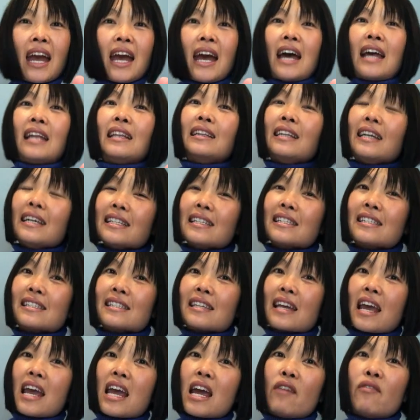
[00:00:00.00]
And let's
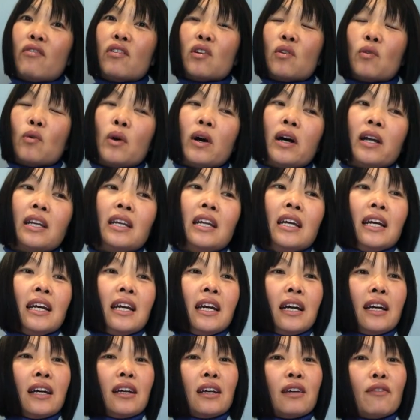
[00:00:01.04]
say everyone
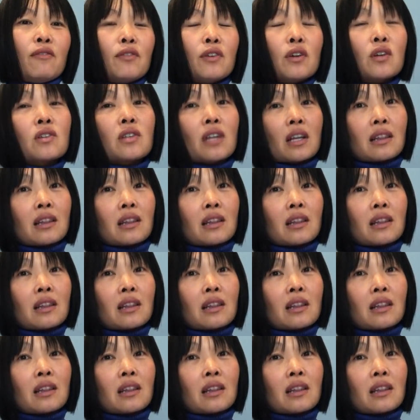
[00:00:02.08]
feels